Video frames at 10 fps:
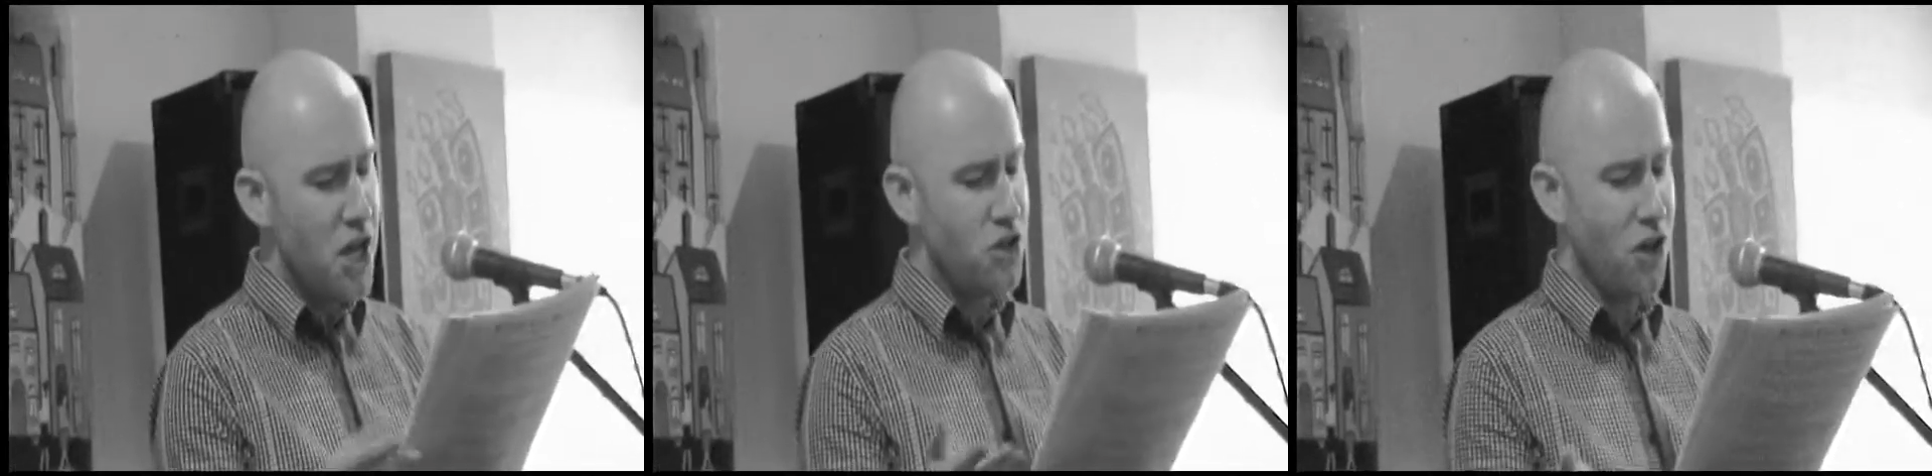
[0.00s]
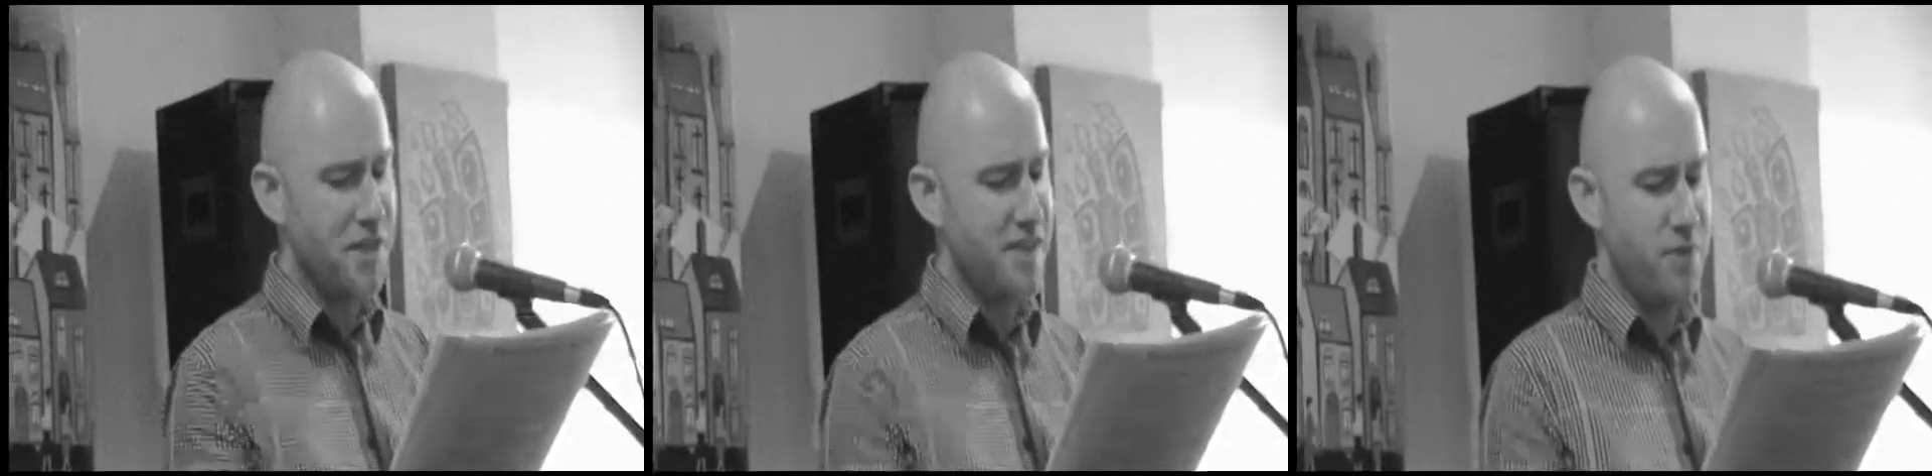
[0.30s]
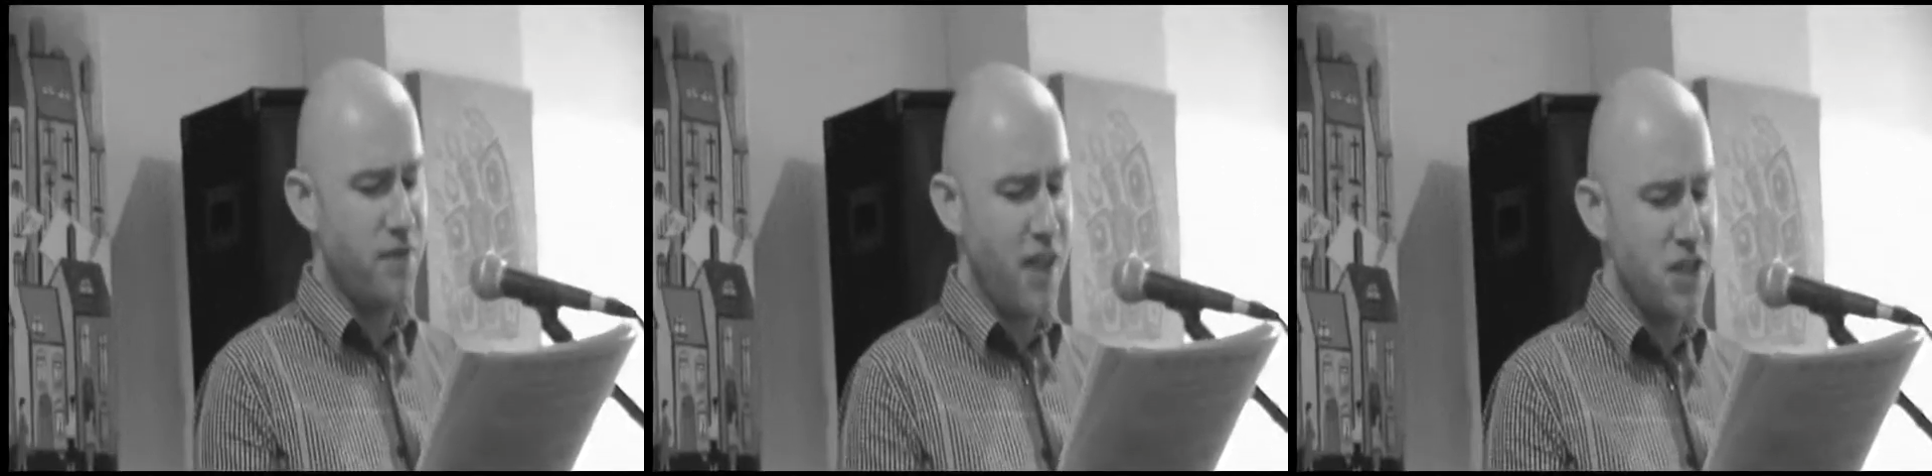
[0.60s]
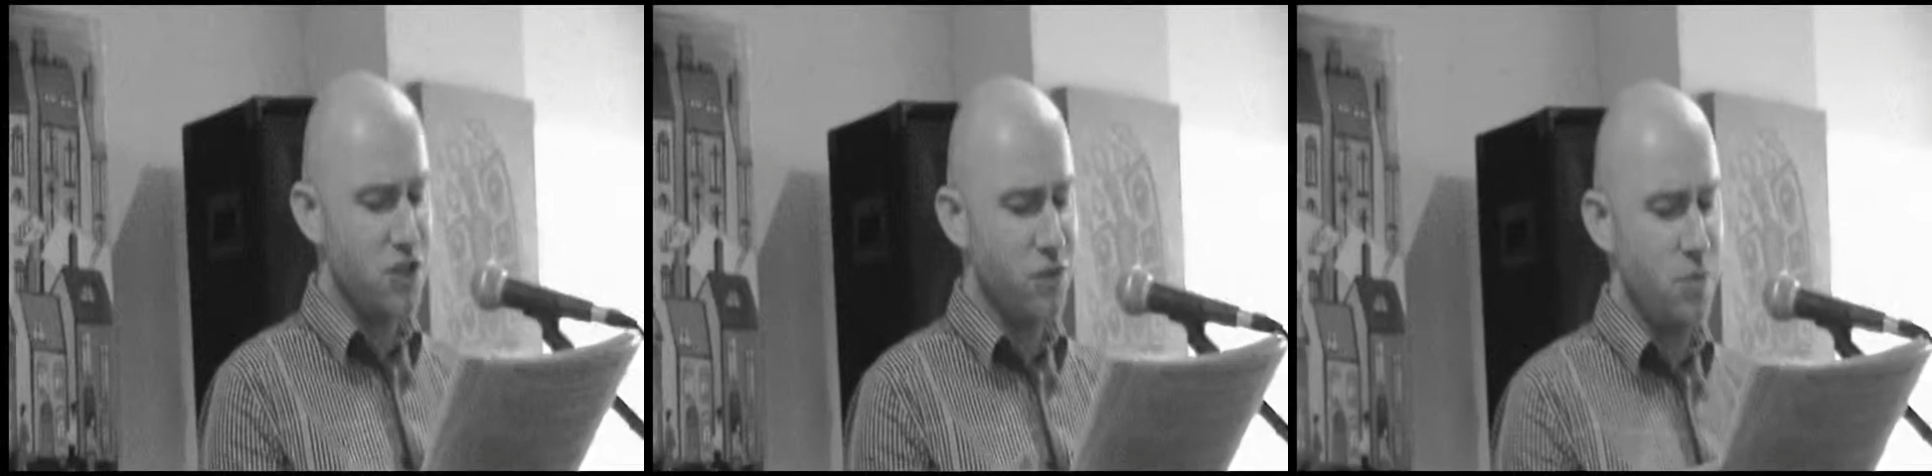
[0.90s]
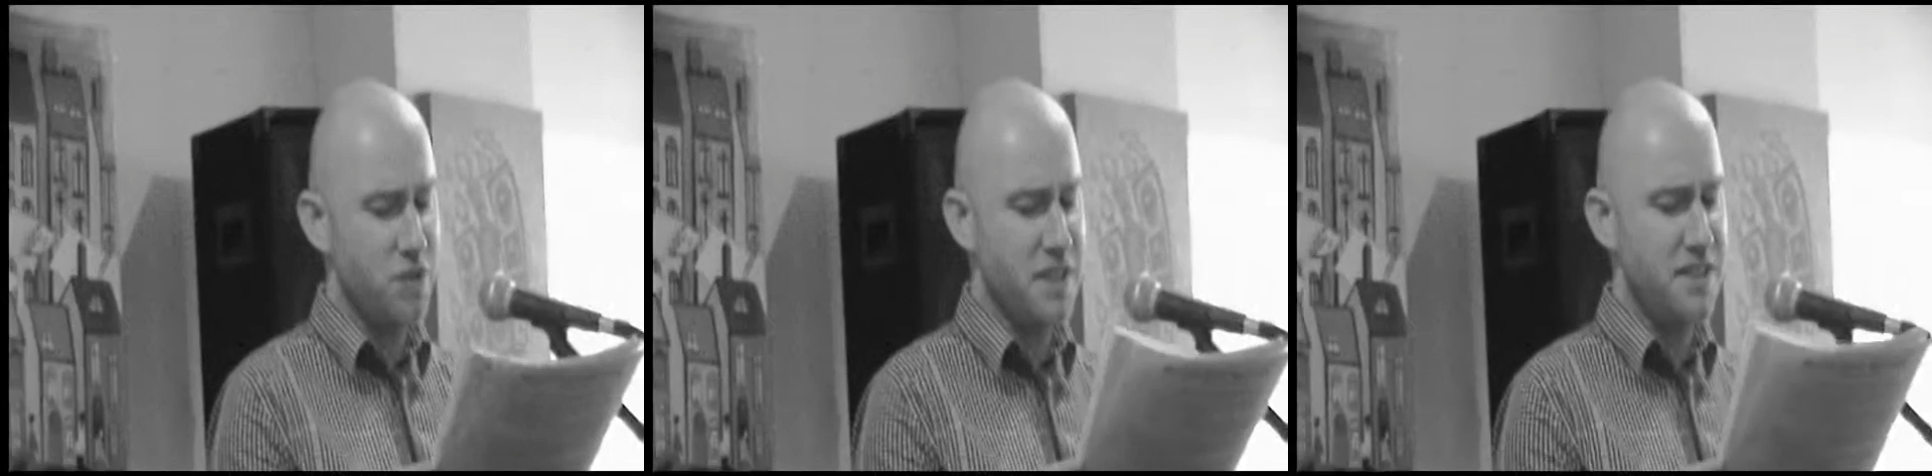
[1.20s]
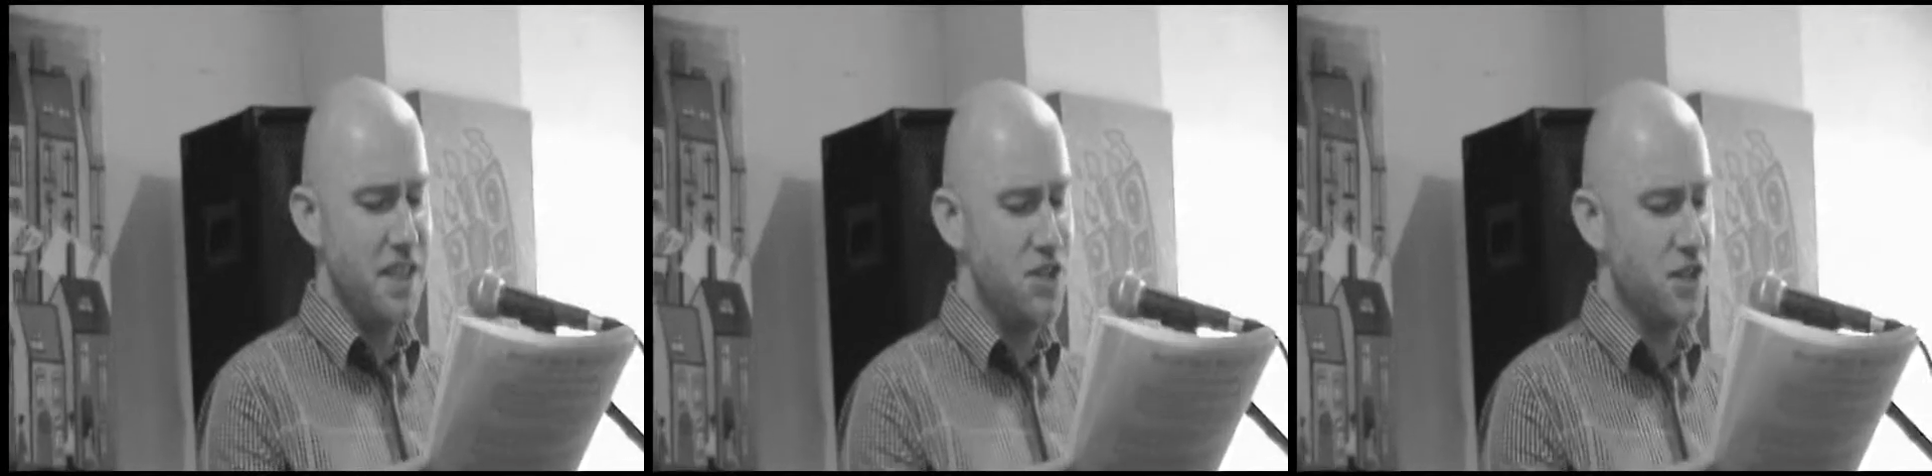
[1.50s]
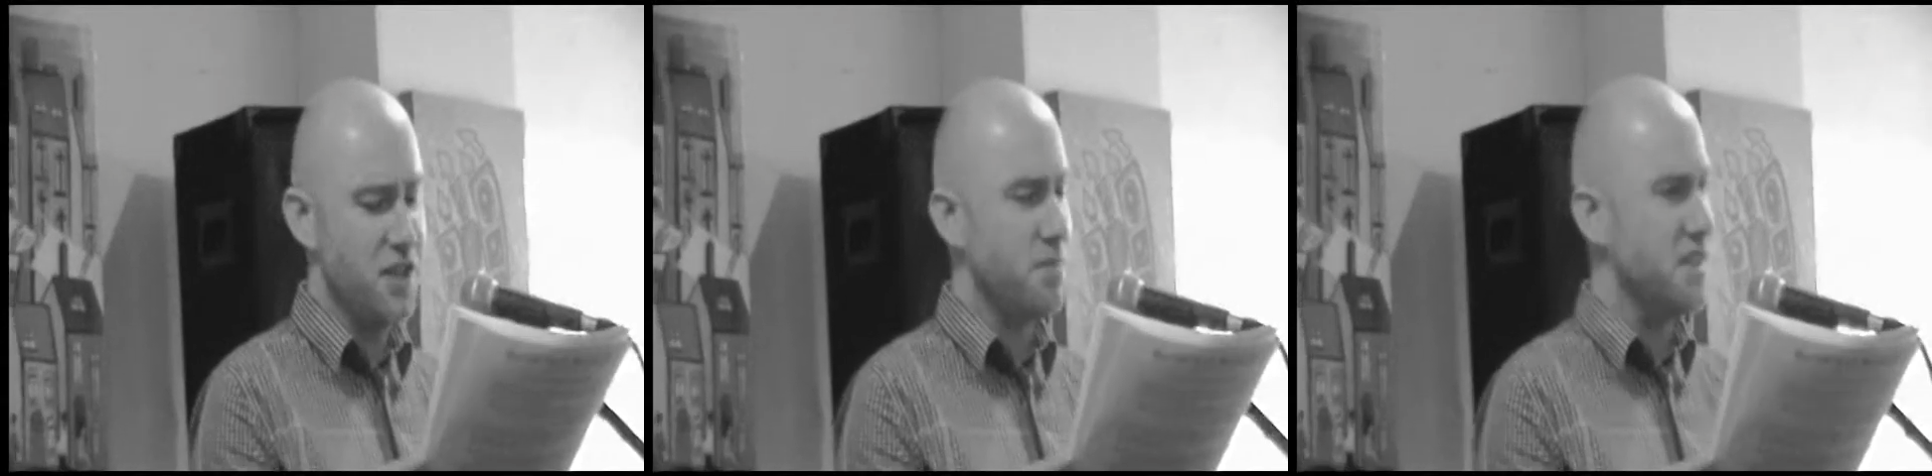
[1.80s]
Chuck is a professional, he wouldn't endanger
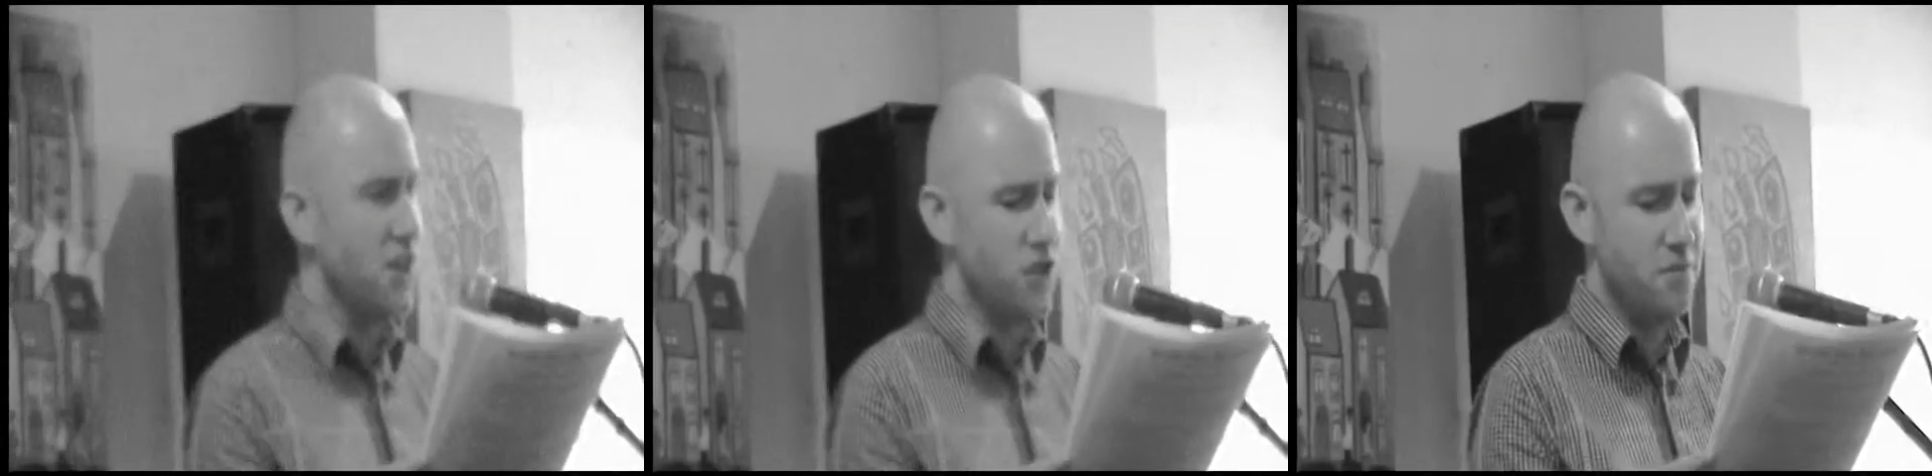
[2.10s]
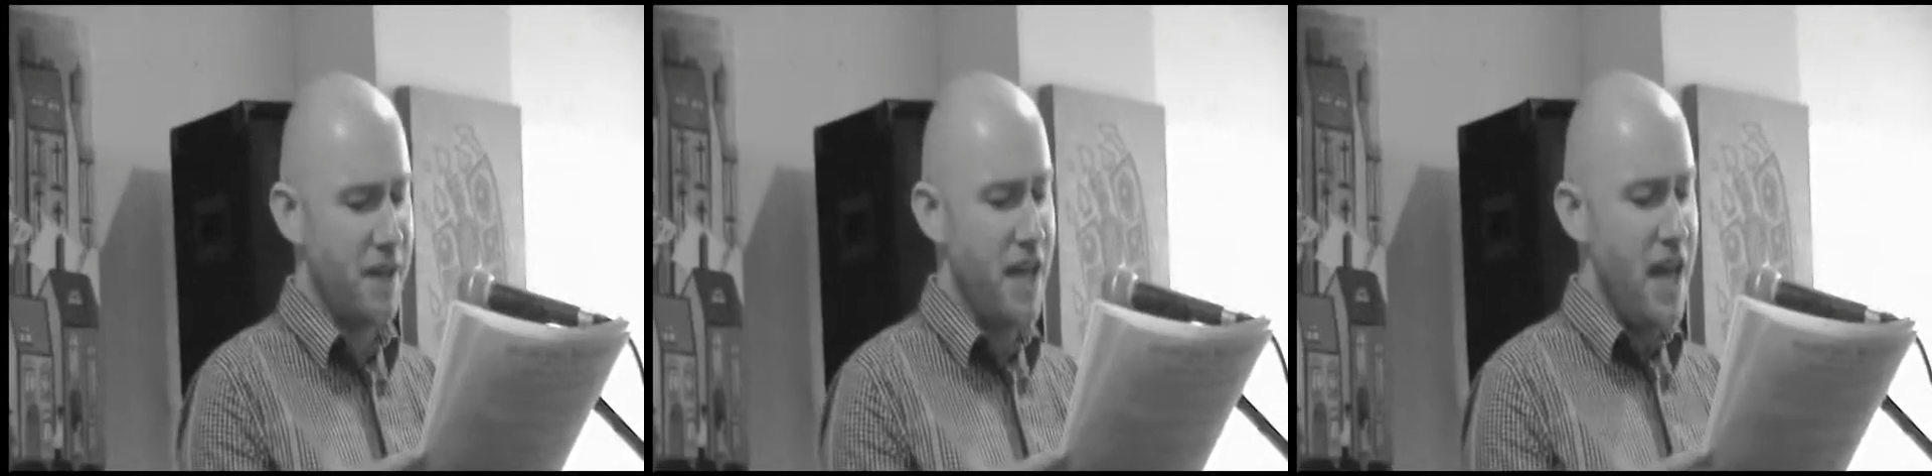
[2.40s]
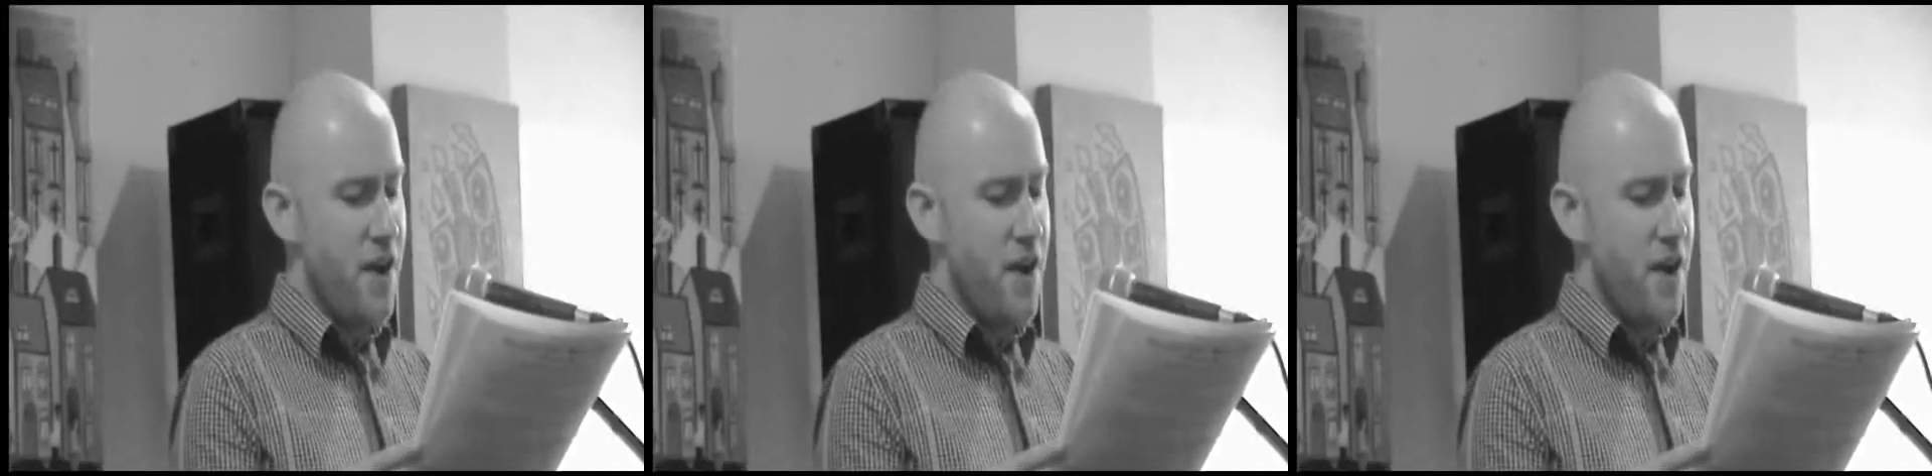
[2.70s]
his position by